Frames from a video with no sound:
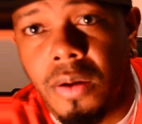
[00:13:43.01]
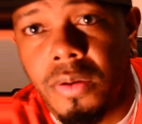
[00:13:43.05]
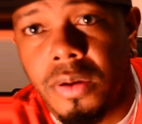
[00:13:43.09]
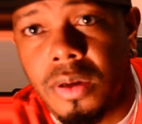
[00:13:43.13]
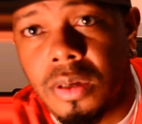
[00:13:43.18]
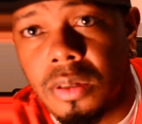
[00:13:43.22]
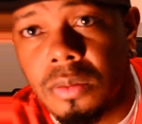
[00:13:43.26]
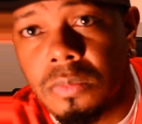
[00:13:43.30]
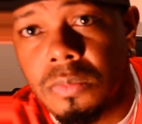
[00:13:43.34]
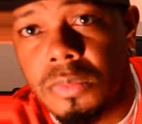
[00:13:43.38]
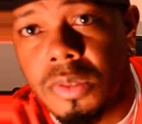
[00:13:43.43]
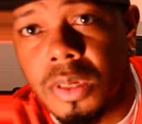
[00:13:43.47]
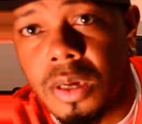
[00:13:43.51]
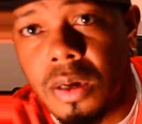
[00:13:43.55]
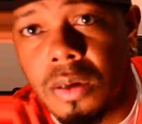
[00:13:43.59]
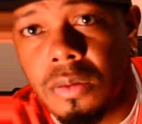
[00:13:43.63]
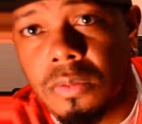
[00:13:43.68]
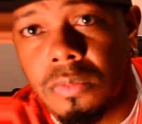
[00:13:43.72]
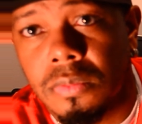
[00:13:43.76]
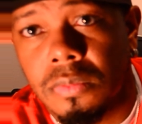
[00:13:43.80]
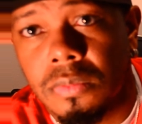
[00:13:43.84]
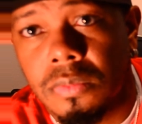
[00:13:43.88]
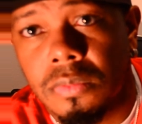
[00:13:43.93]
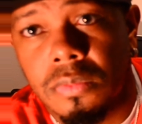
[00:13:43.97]
it comes out.
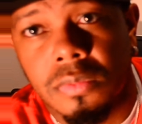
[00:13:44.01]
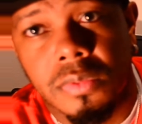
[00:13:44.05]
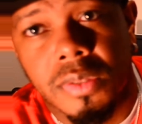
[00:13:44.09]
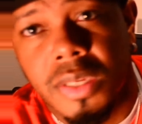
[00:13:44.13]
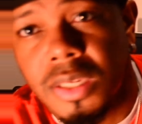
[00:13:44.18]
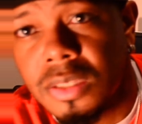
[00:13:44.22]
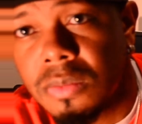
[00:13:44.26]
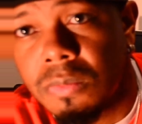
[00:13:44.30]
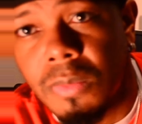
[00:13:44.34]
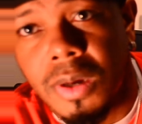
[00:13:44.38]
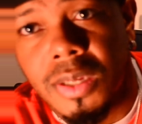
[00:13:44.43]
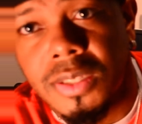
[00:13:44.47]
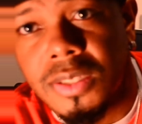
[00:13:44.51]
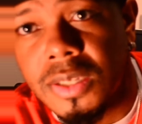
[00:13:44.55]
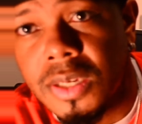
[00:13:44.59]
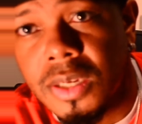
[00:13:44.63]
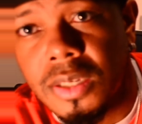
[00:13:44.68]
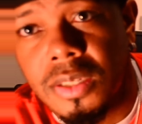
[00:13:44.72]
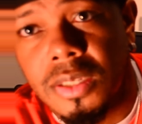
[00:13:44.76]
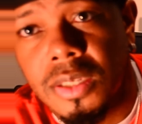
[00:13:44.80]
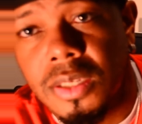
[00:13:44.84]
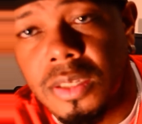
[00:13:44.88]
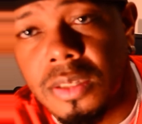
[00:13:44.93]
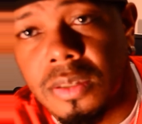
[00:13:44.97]
That's my
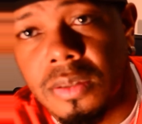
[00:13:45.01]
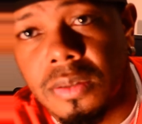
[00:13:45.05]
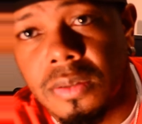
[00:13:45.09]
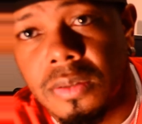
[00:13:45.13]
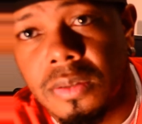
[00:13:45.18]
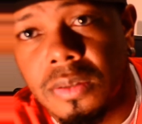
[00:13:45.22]
technique.